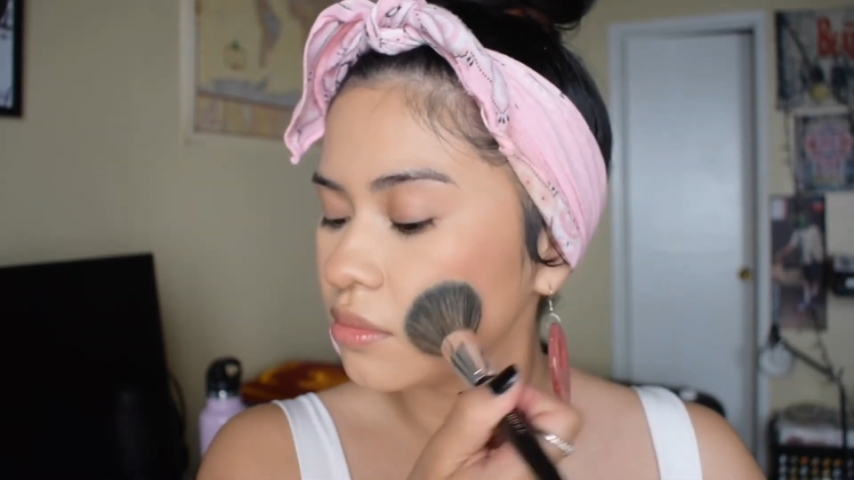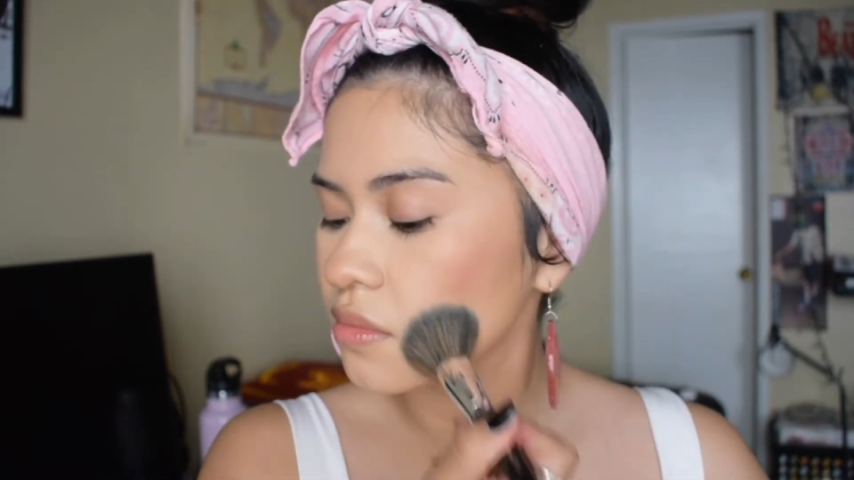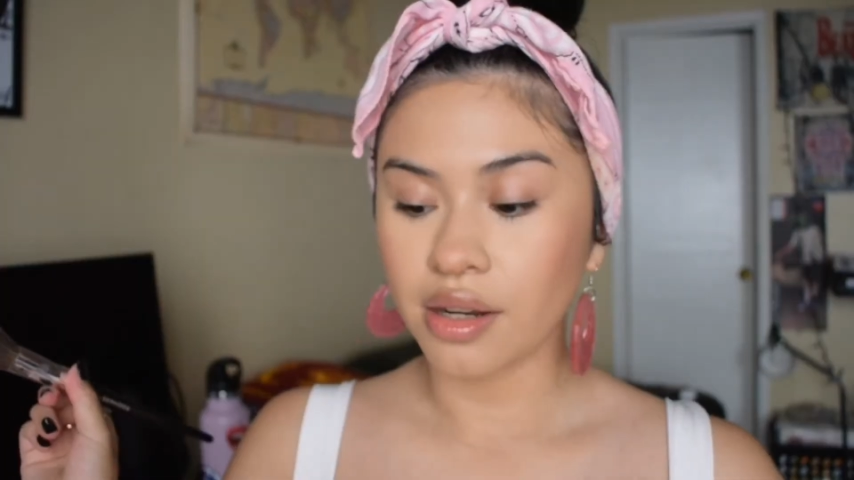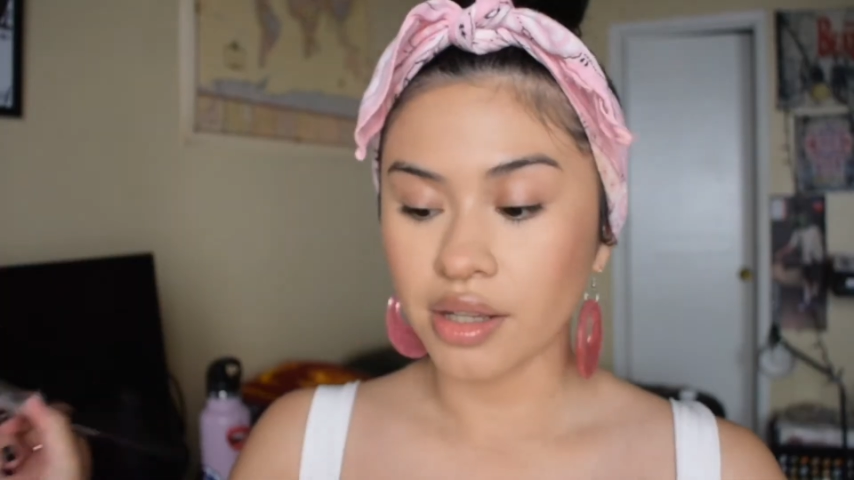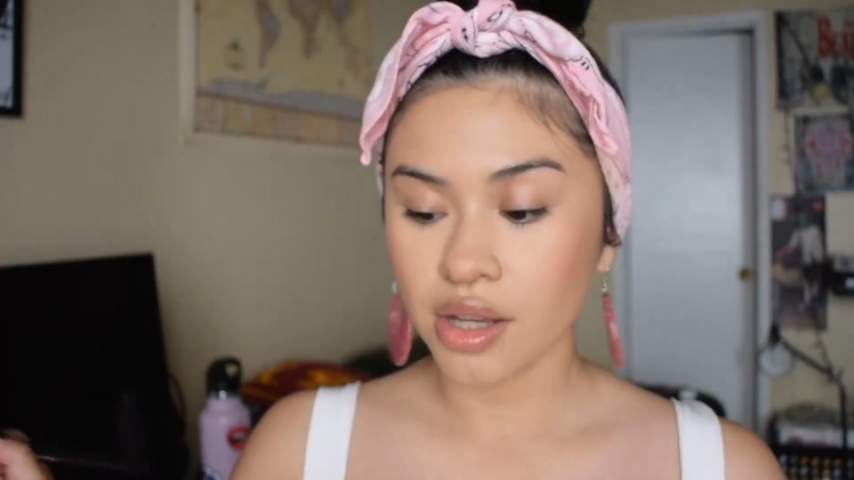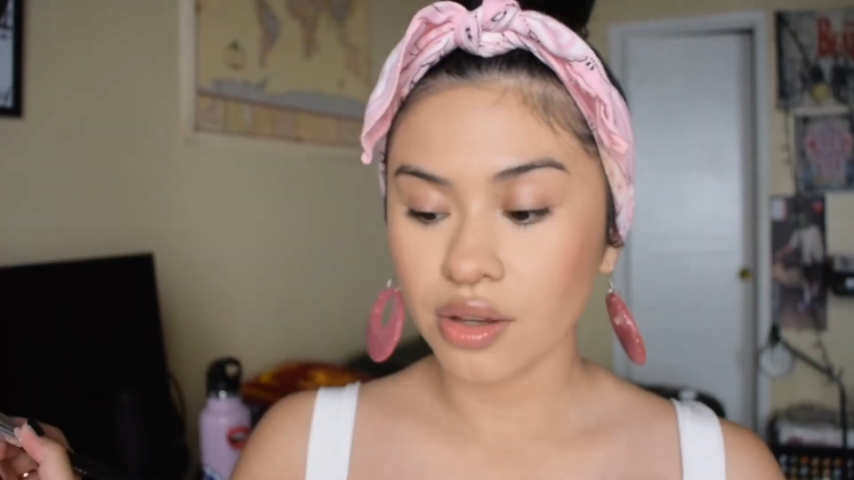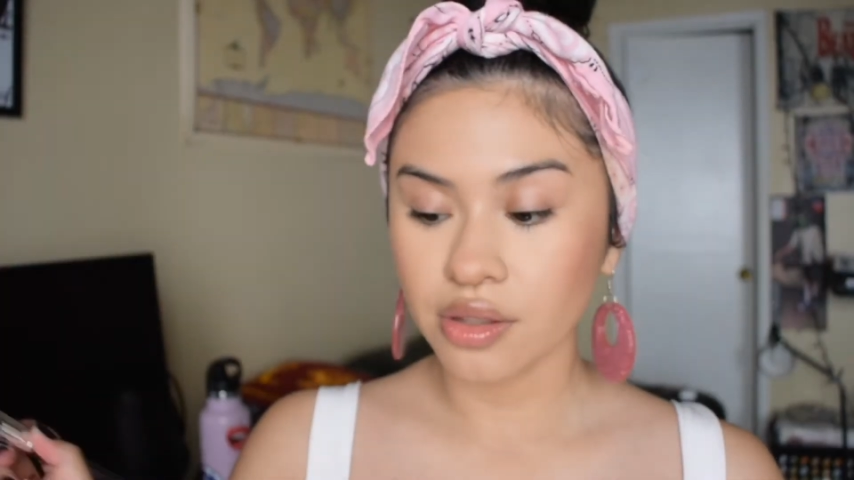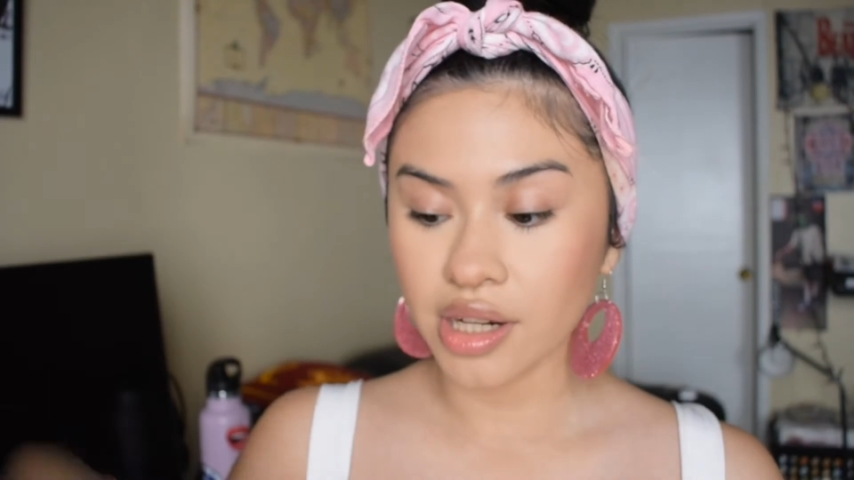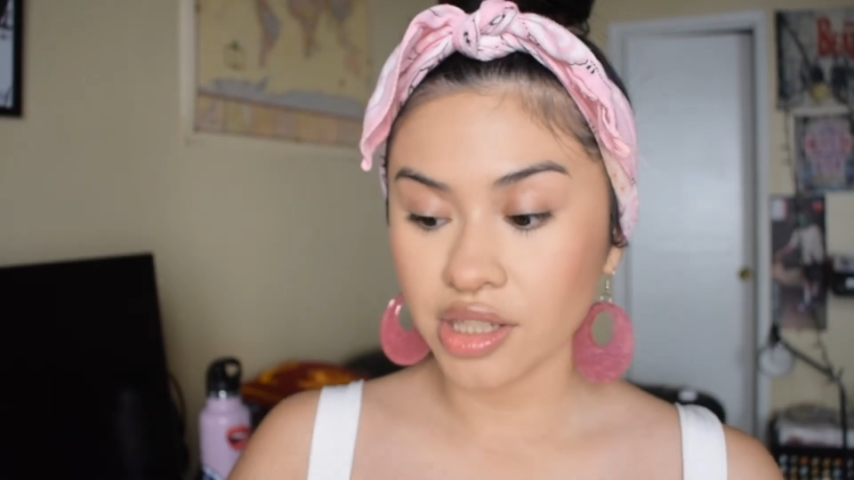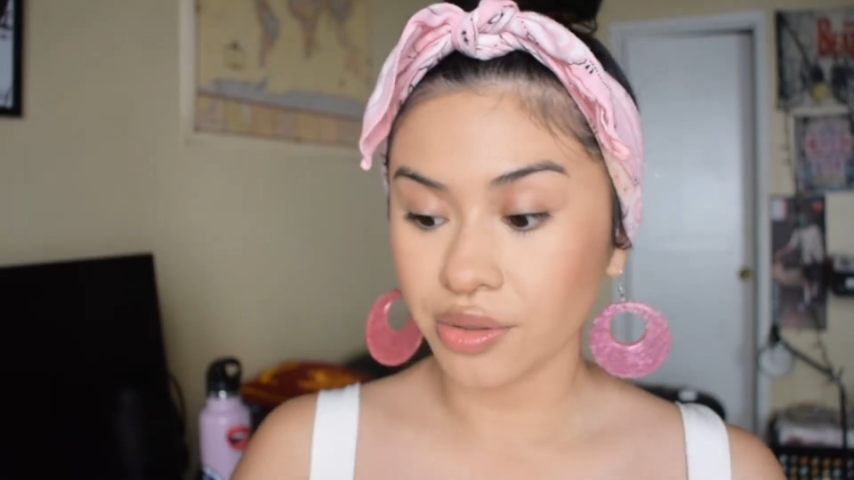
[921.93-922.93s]
There you go,
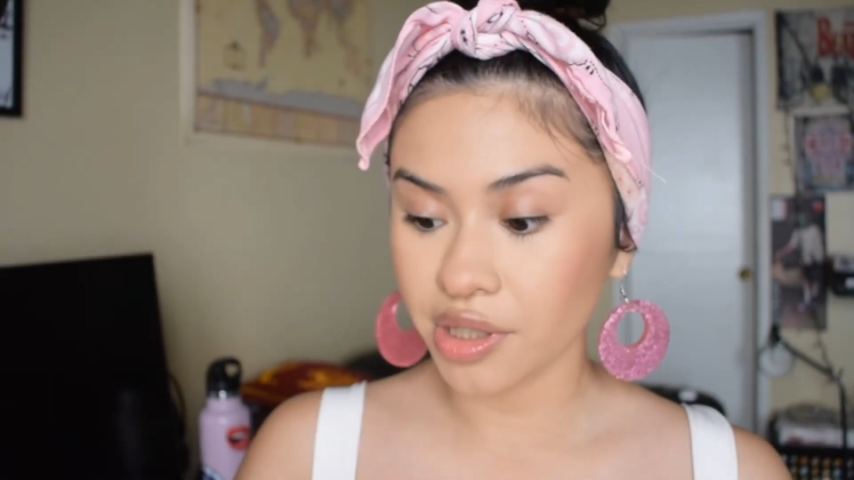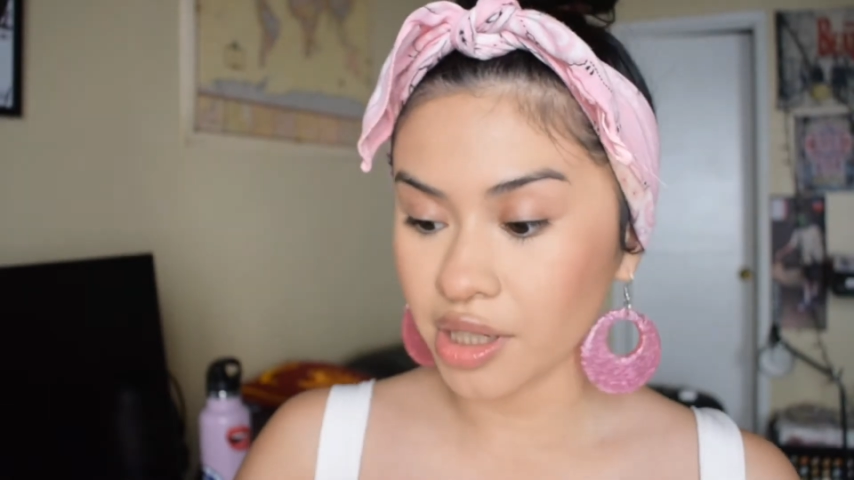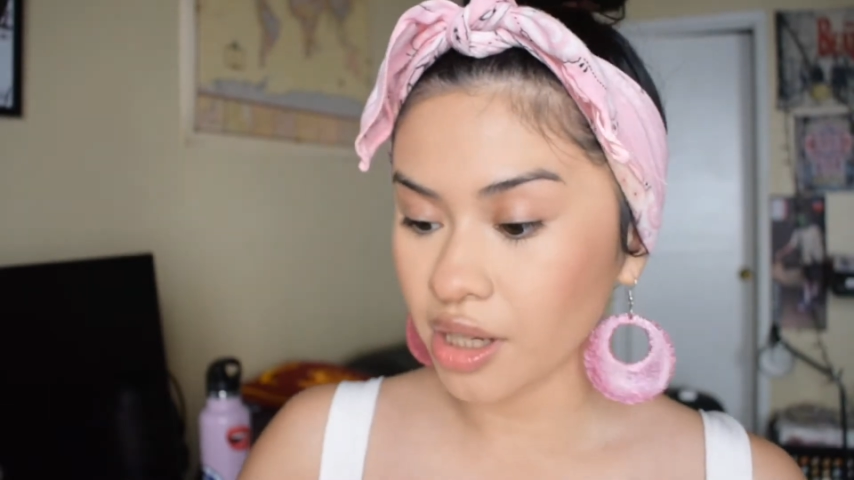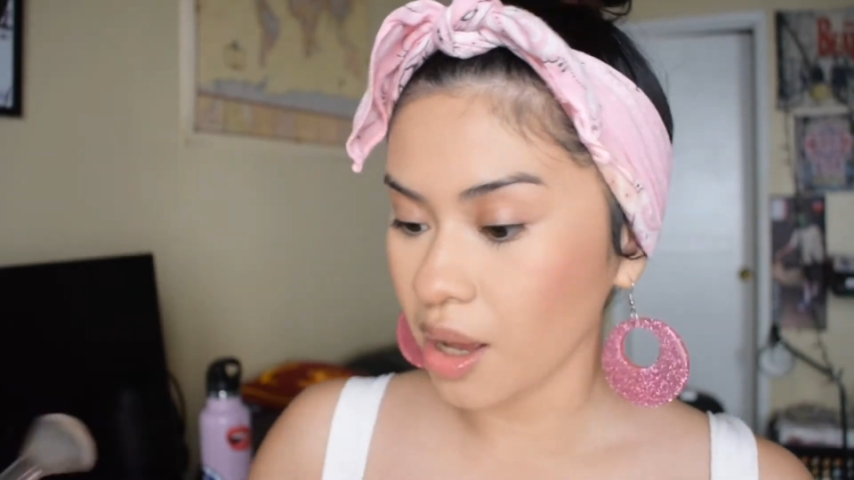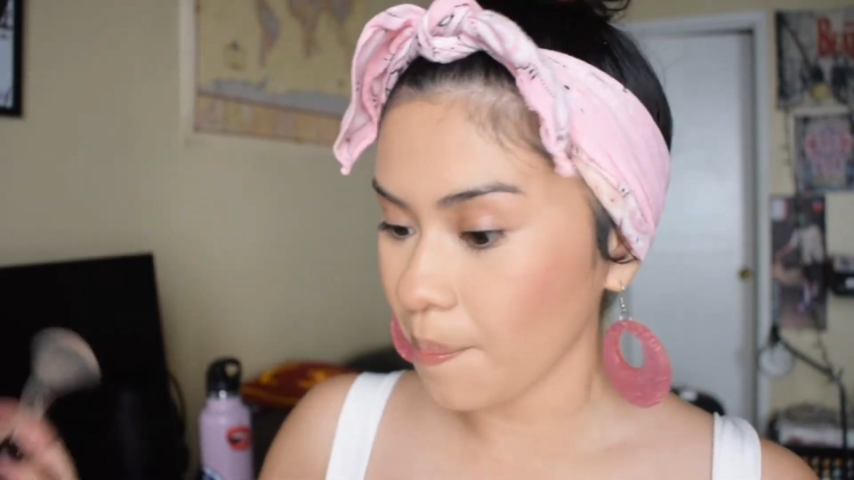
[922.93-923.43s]
that is already